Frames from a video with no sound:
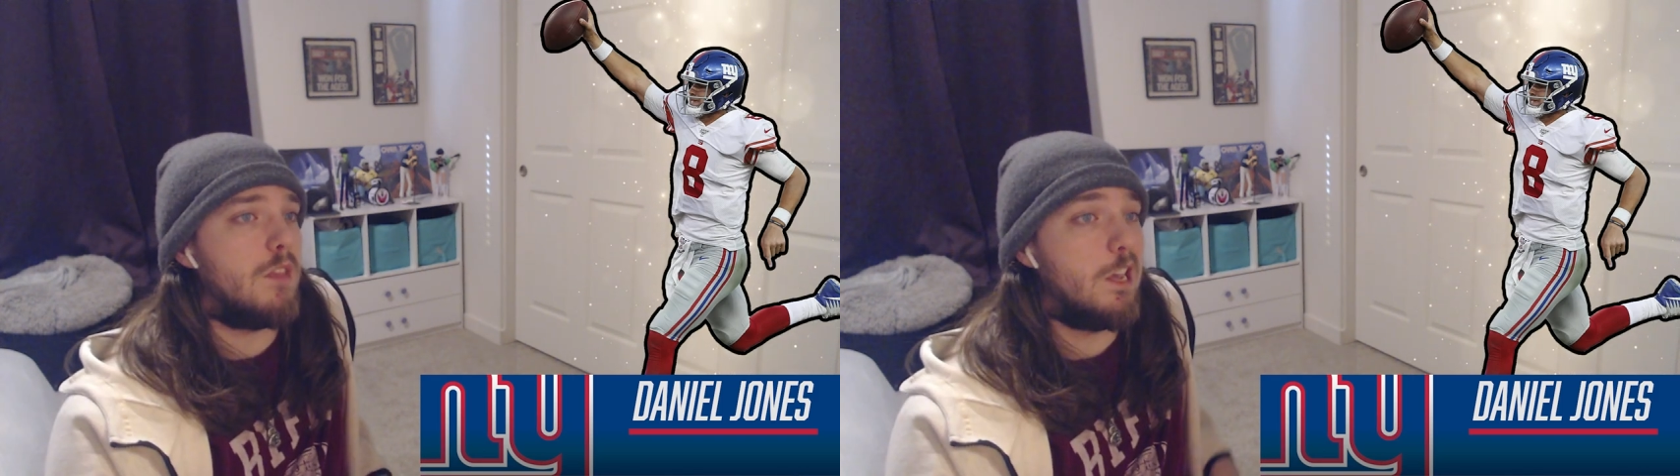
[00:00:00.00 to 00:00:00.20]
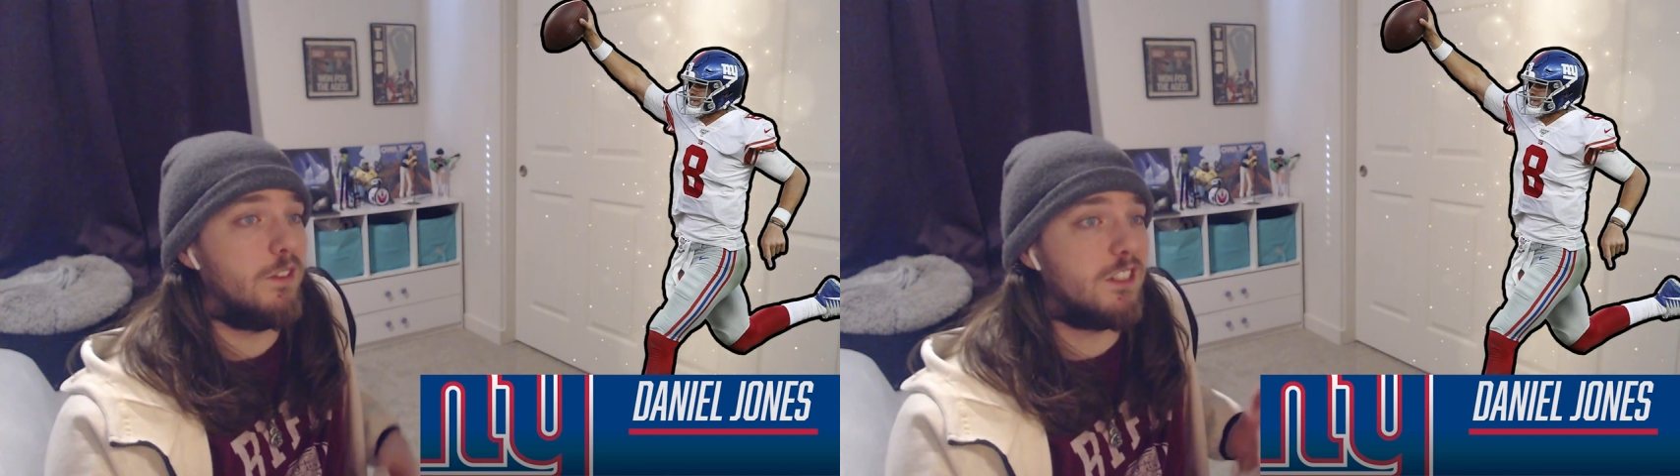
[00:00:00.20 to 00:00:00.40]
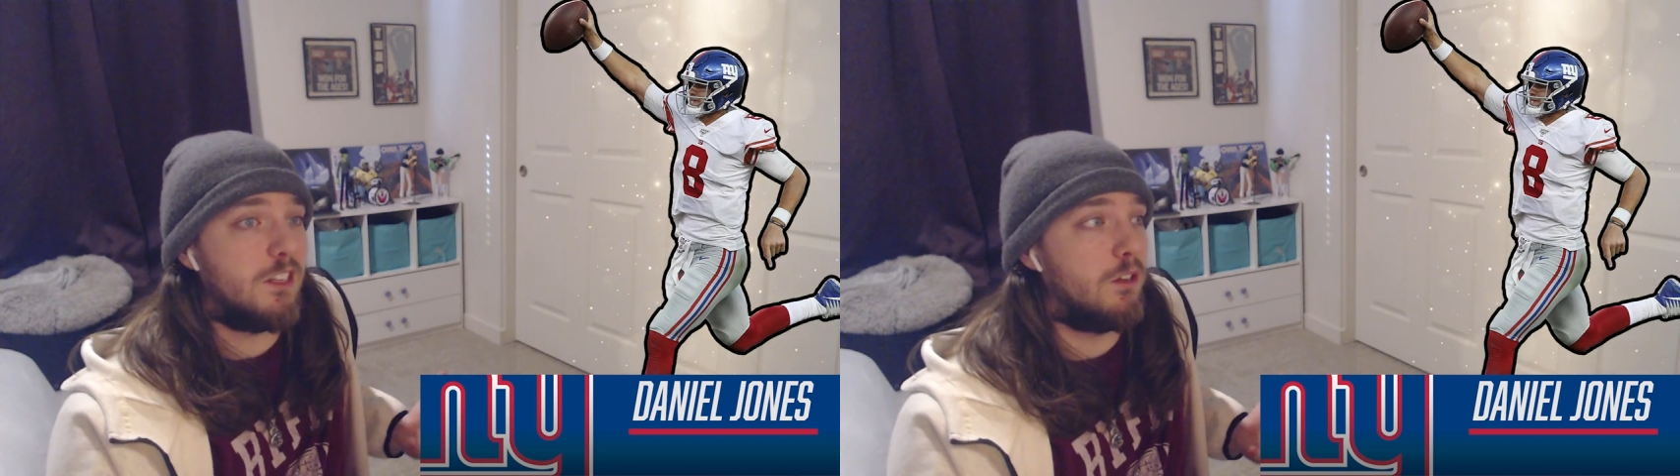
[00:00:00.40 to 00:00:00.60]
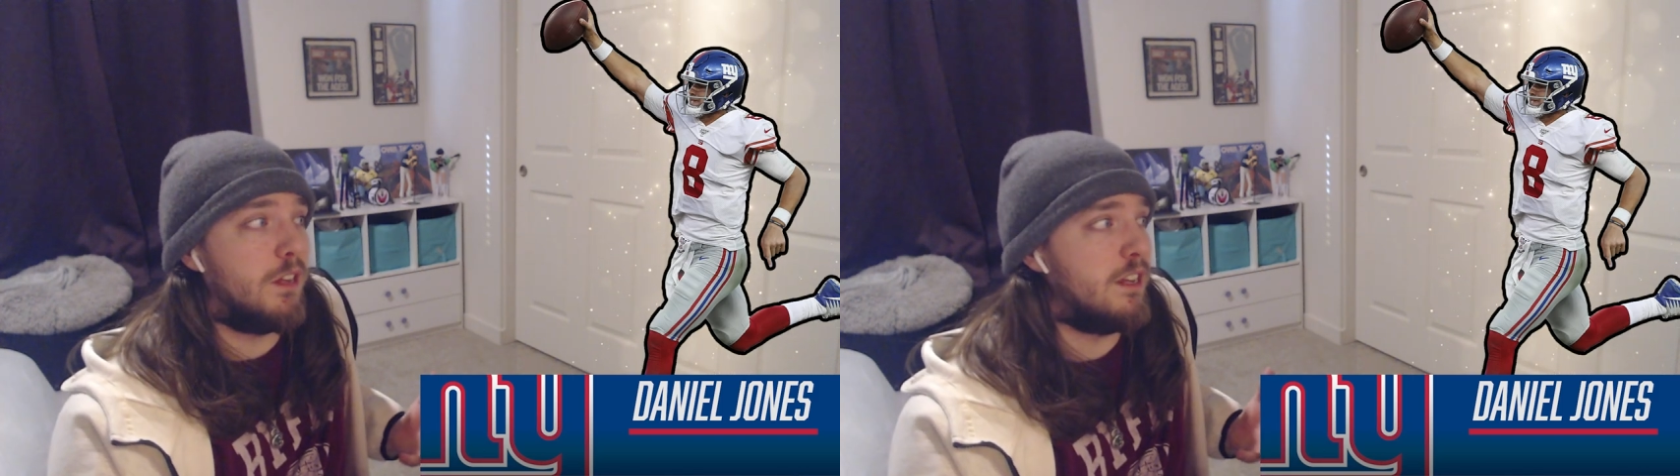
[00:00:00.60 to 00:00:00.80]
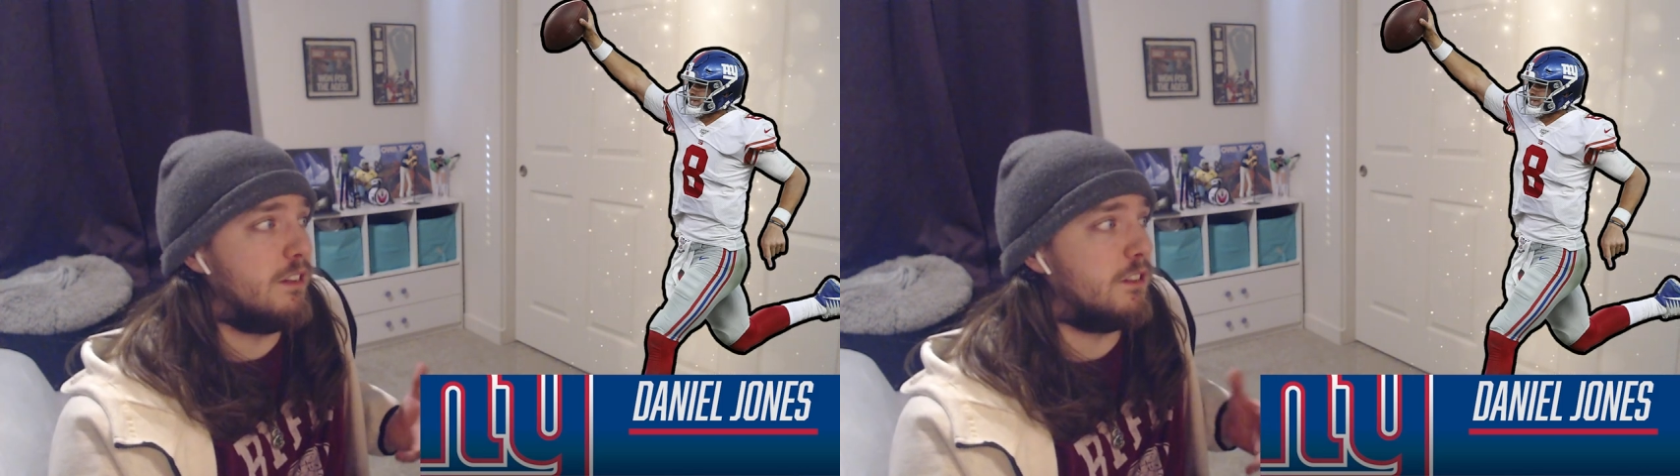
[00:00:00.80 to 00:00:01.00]
Even still,
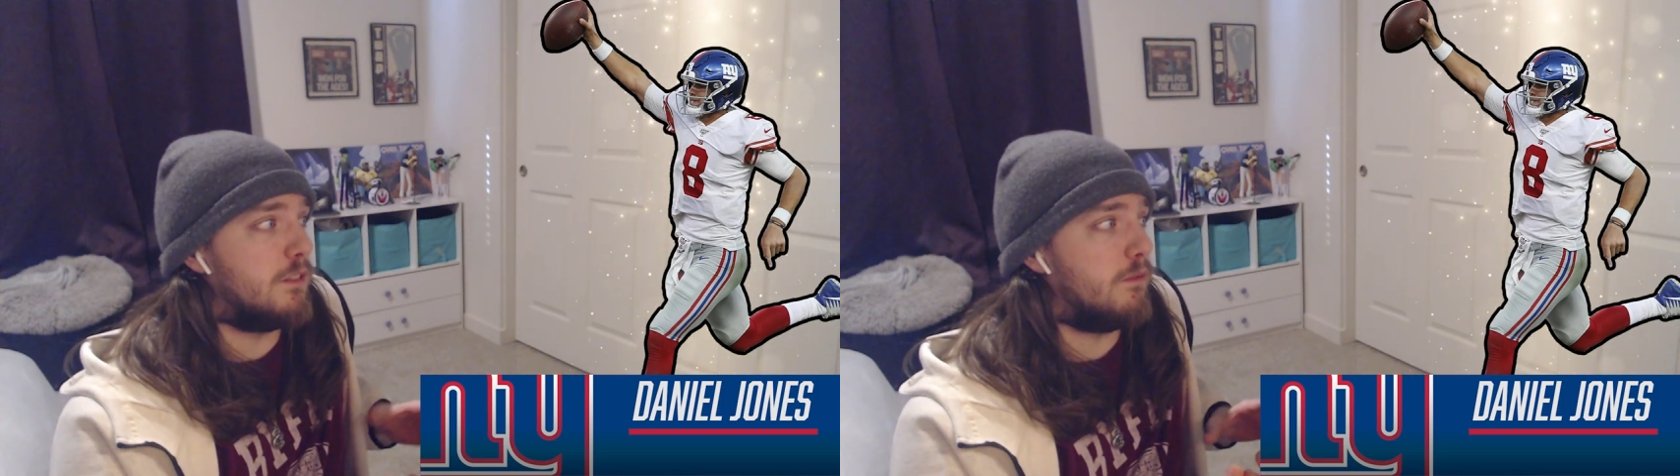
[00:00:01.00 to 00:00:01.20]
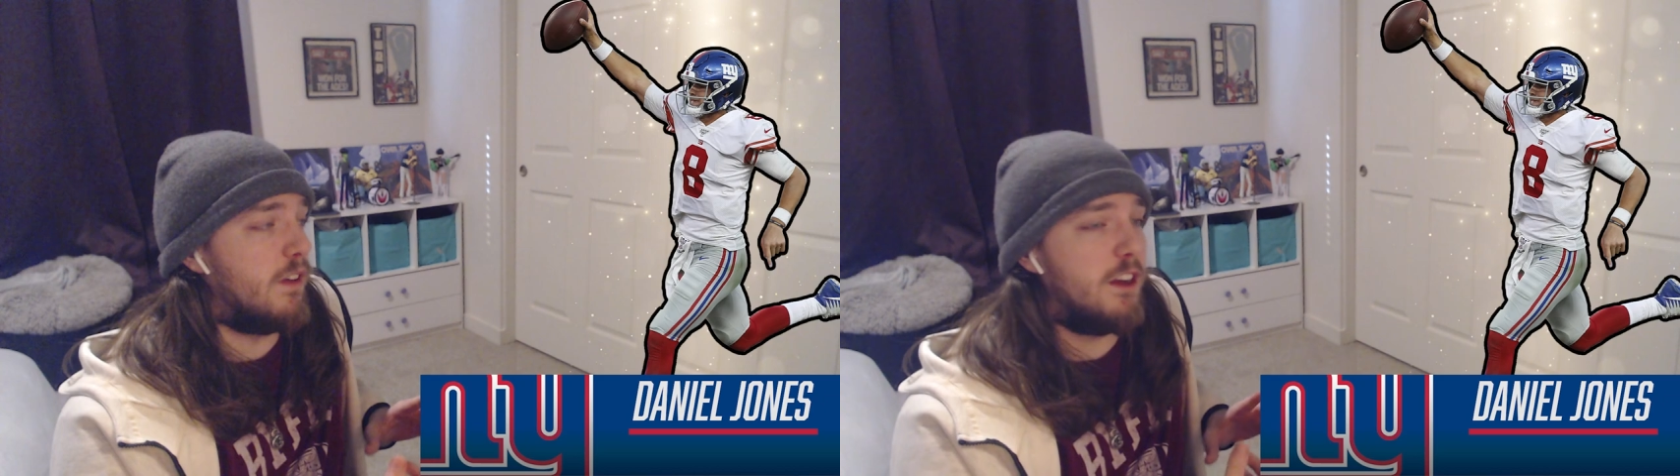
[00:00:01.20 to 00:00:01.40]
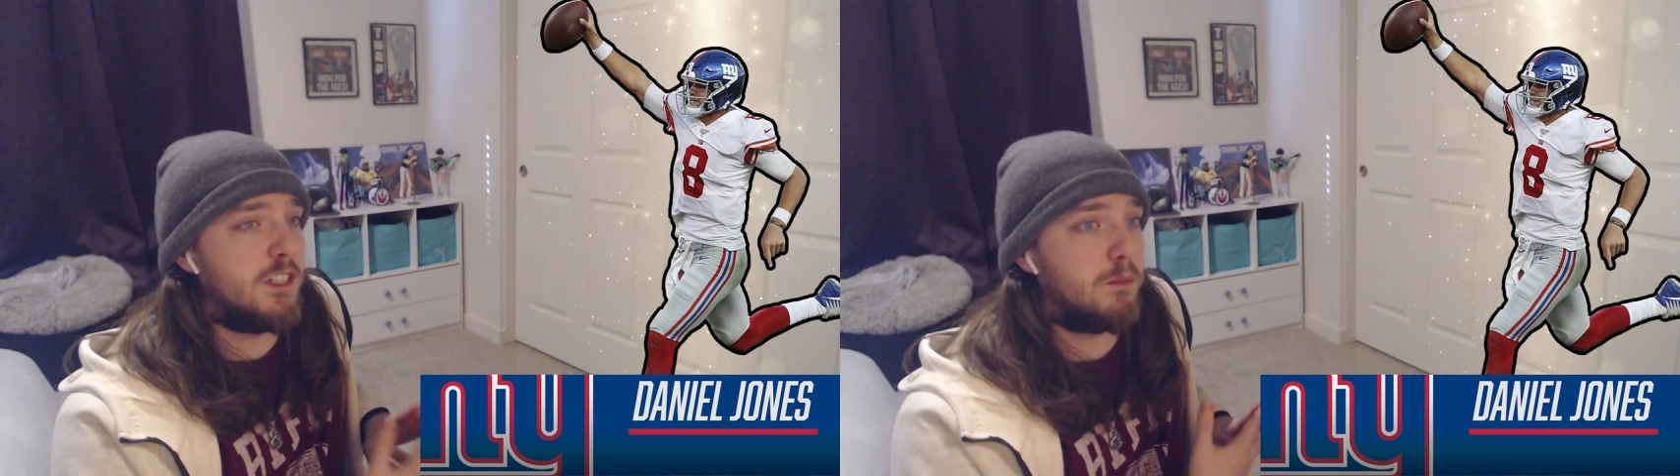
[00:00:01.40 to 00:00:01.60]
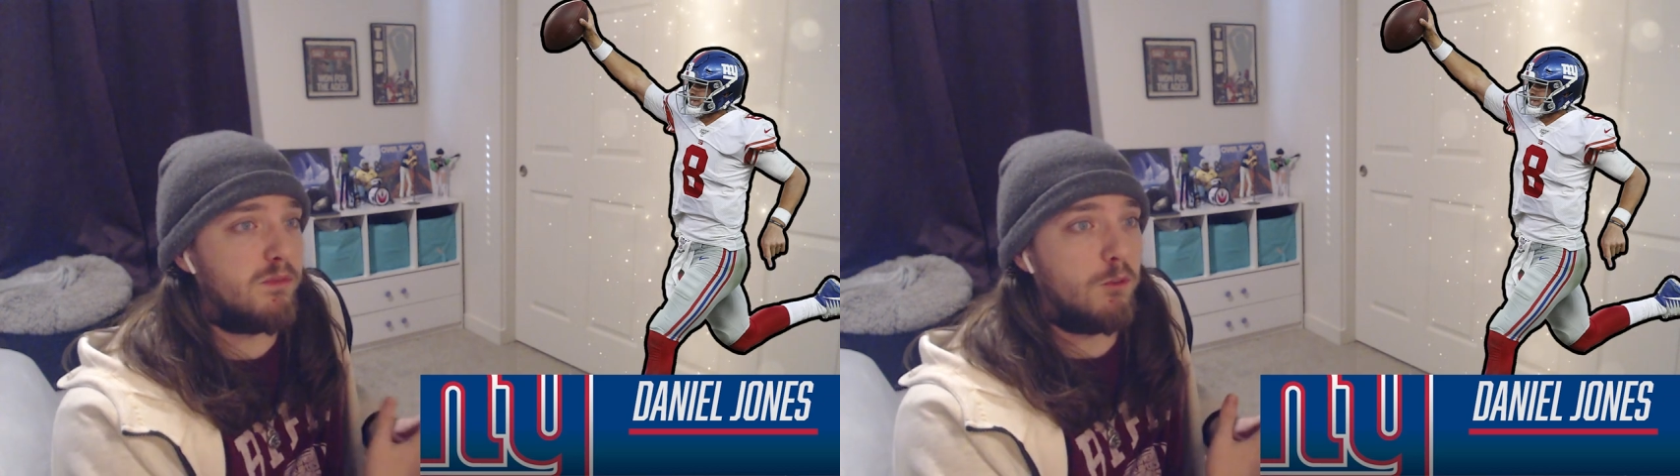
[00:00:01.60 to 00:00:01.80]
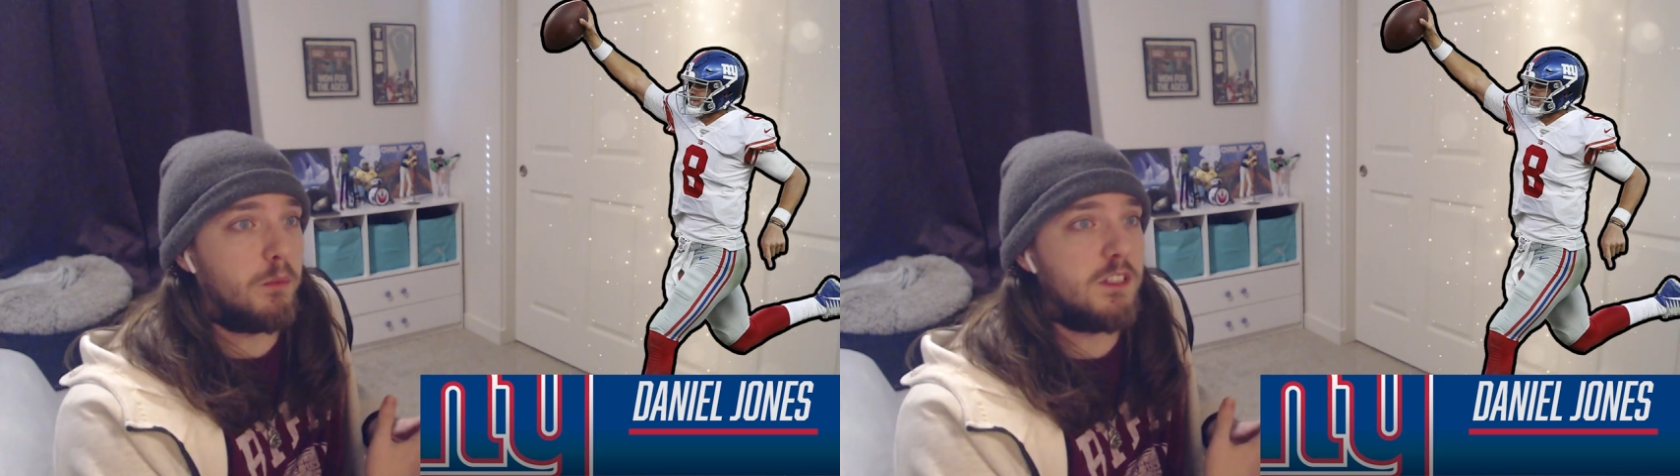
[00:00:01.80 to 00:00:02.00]
his fantasy
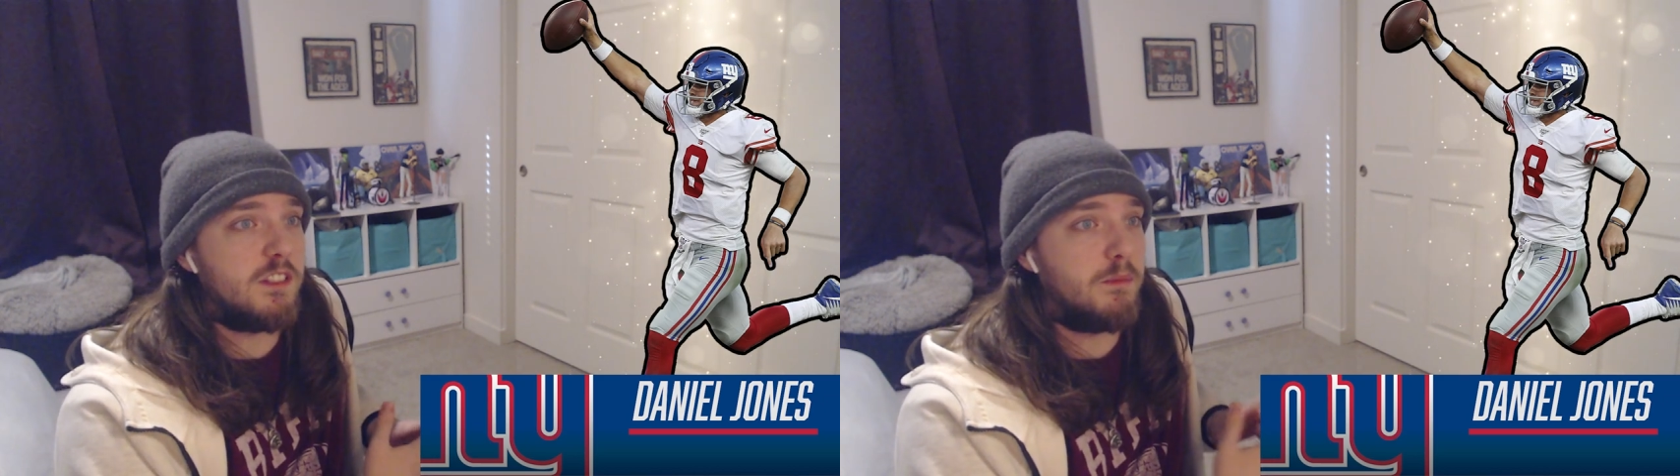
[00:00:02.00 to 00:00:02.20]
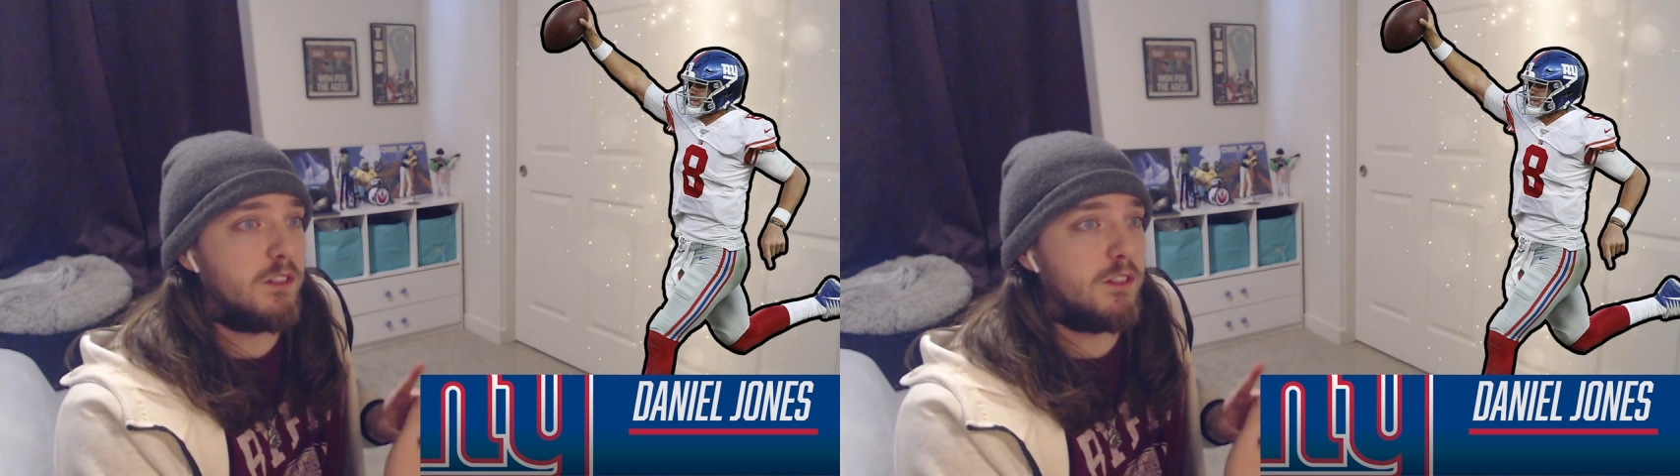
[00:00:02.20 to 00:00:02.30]
performances have